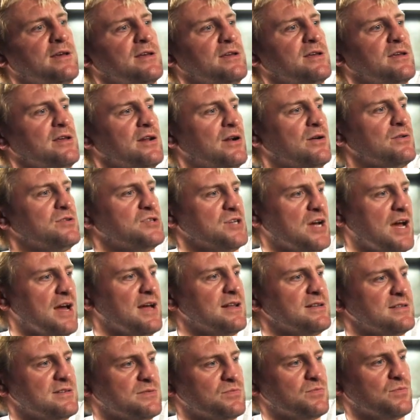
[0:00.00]
you know,
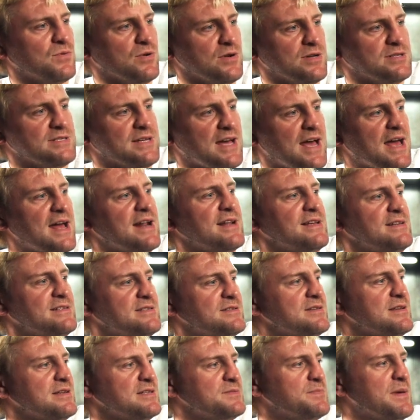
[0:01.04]
John's where he's at. He's,
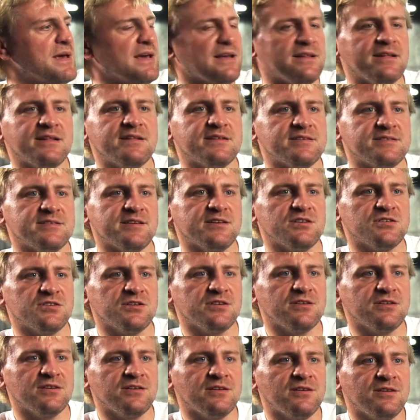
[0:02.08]
he's making the
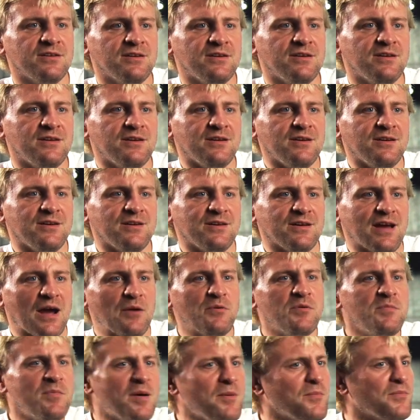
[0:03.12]
decision. I
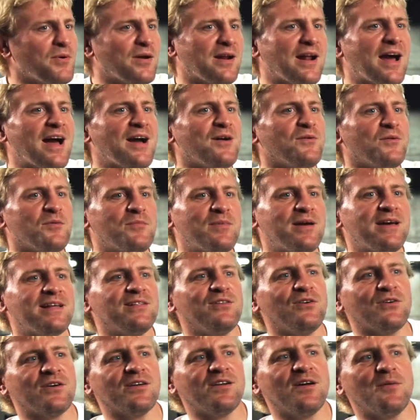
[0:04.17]
remember at Iowa, man,
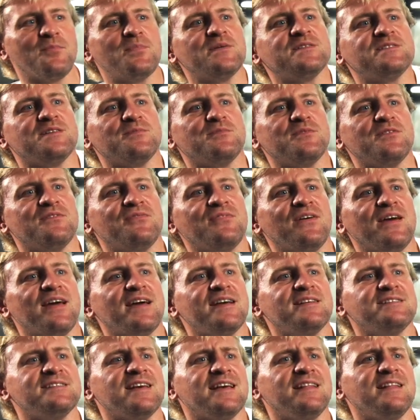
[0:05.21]
looking up at some of the
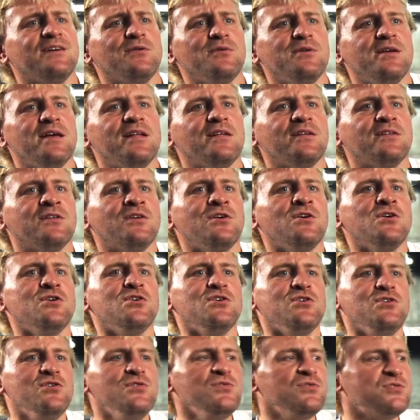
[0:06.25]
fans, and they were yelling,
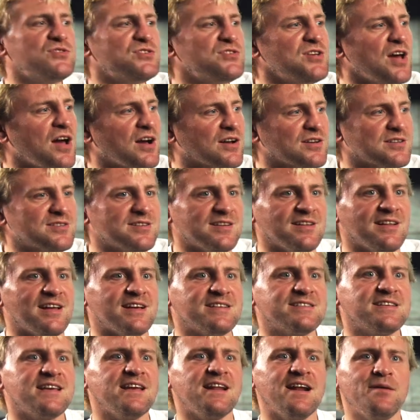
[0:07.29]
you suck,
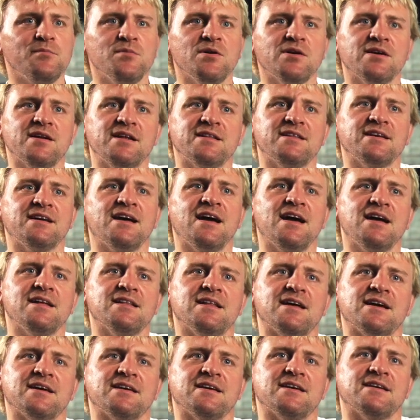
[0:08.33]
Zaleski. And I'm looking at the guy
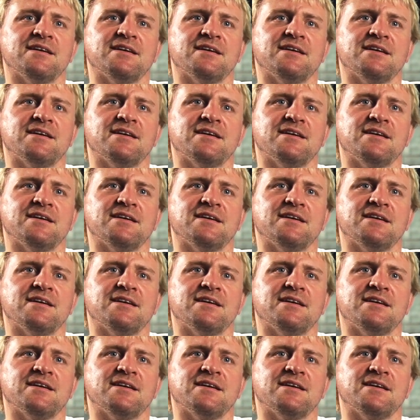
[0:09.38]
like,